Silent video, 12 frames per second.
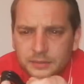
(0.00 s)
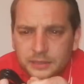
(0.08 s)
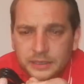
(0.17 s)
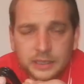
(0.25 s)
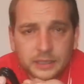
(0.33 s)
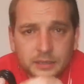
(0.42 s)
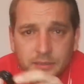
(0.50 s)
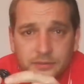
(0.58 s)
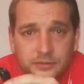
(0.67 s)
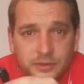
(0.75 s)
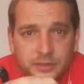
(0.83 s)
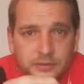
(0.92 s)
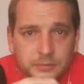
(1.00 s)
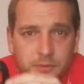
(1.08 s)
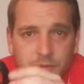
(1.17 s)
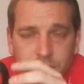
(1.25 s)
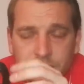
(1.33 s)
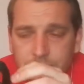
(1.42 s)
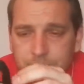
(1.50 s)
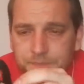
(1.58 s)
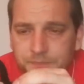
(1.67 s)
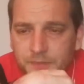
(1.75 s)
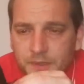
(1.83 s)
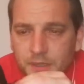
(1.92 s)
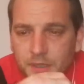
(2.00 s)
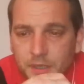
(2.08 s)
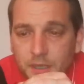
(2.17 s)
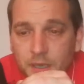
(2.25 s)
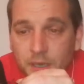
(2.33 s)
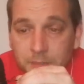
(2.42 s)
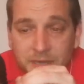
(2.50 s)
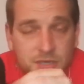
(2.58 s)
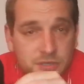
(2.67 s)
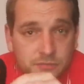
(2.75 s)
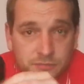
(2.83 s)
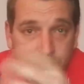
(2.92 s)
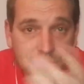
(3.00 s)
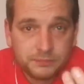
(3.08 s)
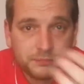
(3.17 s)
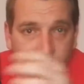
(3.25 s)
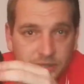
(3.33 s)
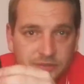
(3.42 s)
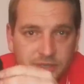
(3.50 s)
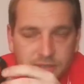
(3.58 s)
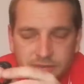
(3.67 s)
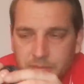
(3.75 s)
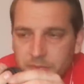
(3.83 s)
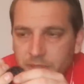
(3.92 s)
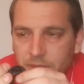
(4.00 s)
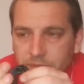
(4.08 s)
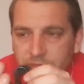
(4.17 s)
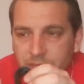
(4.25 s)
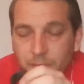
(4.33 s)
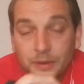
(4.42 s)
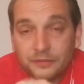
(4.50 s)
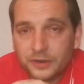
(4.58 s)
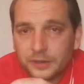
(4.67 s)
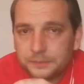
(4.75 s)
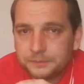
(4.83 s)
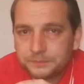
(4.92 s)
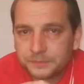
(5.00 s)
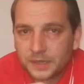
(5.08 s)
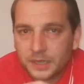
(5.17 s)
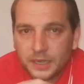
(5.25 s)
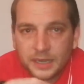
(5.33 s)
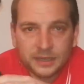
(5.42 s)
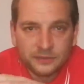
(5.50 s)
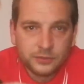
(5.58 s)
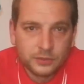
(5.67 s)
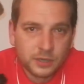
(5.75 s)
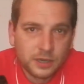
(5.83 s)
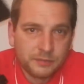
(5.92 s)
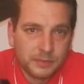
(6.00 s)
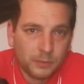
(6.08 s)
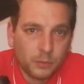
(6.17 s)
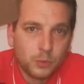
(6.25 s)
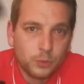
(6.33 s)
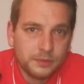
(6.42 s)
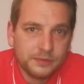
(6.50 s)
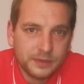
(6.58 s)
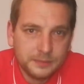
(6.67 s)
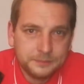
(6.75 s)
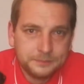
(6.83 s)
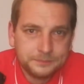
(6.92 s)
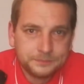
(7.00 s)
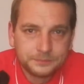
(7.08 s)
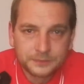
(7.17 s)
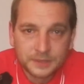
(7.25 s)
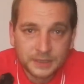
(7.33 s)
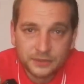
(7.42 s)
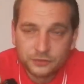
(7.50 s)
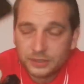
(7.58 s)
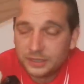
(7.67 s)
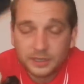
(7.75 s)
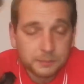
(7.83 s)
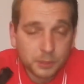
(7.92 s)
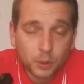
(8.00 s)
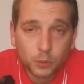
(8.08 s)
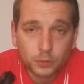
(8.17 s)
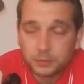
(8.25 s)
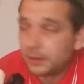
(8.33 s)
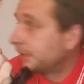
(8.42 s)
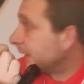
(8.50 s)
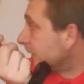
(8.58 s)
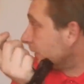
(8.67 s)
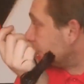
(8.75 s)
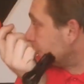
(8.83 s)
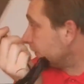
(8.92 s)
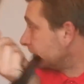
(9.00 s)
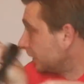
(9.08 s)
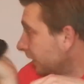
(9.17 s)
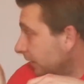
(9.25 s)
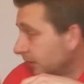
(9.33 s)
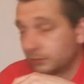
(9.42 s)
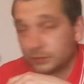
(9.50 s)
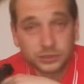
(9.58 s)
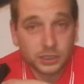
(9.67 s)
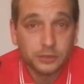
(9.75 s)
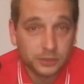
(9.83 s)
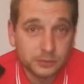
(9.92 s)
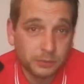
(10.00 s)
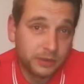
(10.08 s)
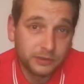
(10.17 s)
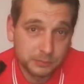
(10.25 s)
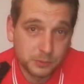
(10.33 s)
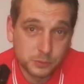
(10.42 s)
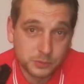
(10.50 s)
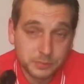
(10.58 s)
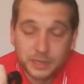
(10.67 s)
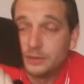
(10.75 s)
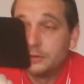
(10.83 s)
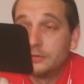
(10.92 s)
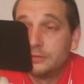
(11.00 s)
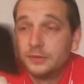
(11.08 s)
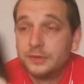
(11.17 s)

yeah, I decided to move it. I managed to re-stick it somewhere else. However, it took half my wall with it. Literally, it pulled my paint off. I will show you where it's pulled the paint off.